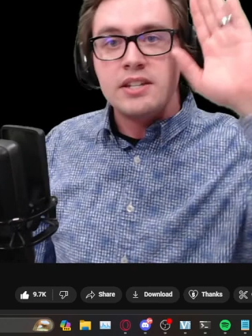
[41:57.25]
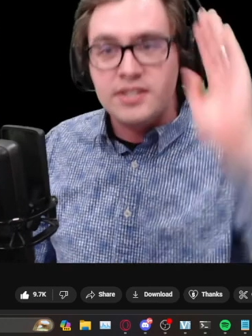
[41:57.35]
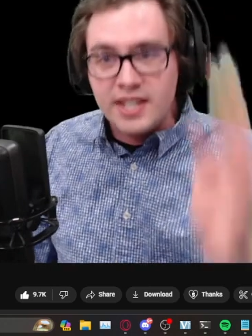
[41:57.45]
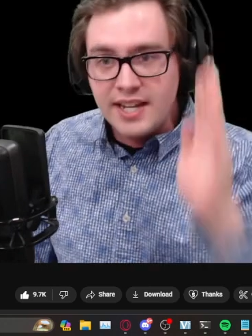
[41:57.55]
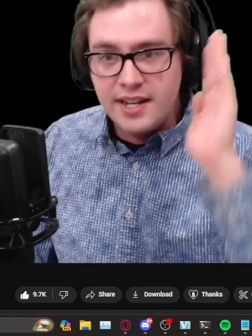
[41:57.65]

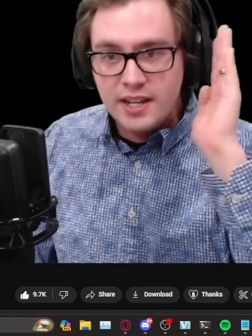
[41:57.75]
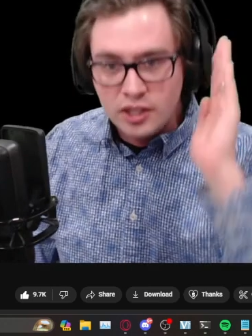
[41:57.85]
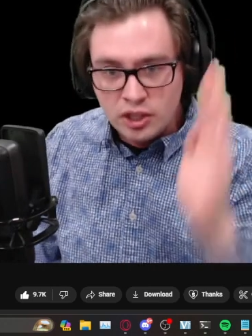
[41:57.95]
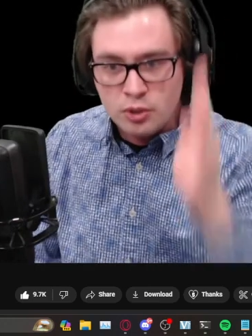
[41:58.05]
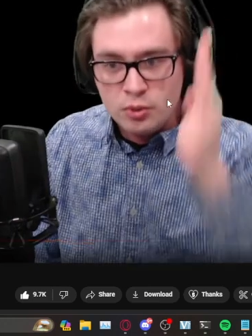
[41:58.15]
Did
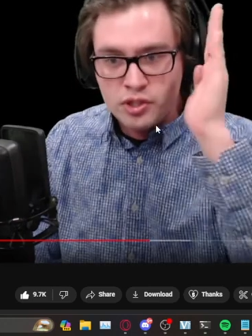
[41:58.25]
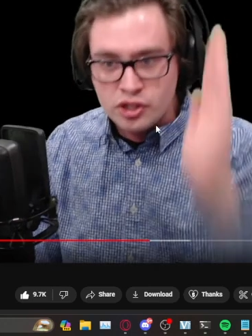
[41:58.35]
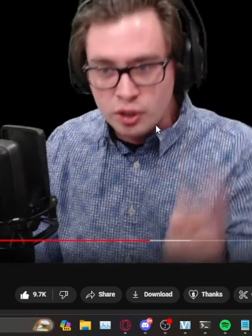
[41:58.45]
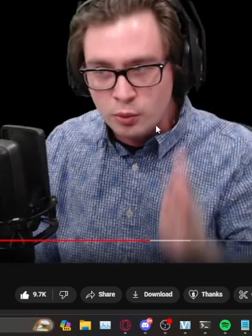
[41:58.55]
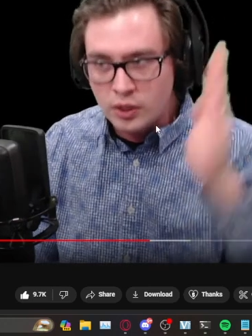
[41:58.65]
you
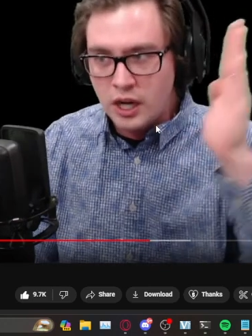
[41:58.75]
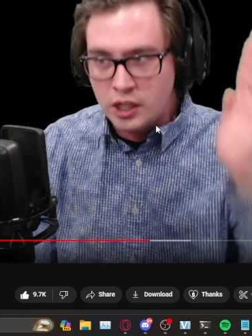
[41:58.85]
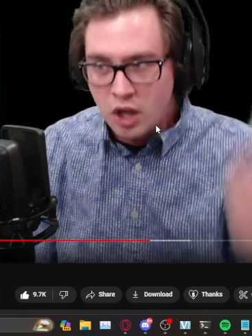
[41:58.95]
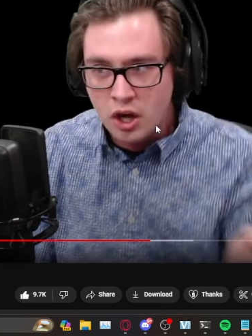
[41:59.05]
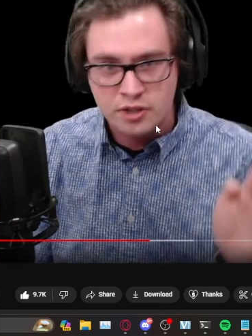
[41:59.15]
sewer a
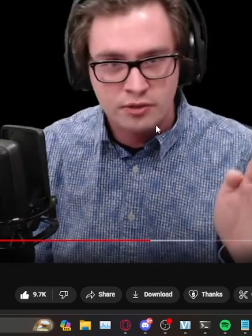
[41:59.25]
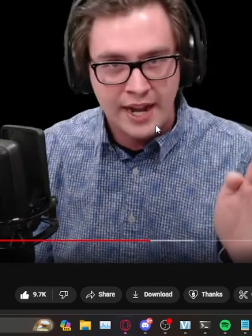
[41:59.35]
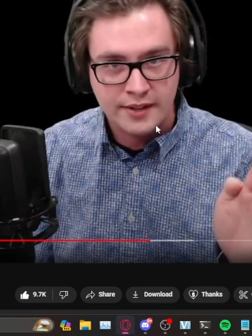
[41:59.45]
contract?